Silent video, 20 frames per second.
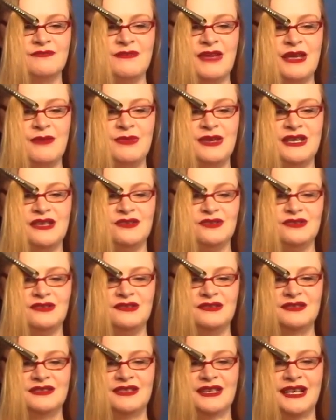Maybe
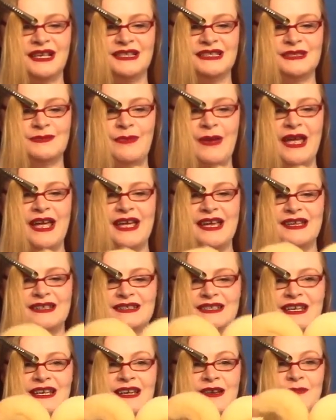it'll
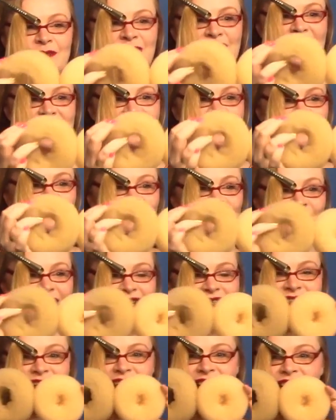expand, but as of
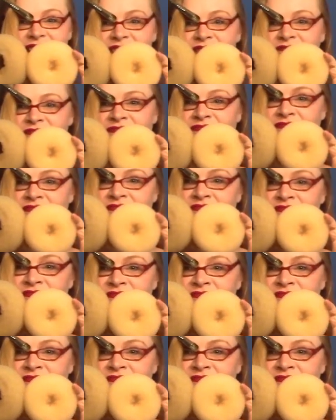right now,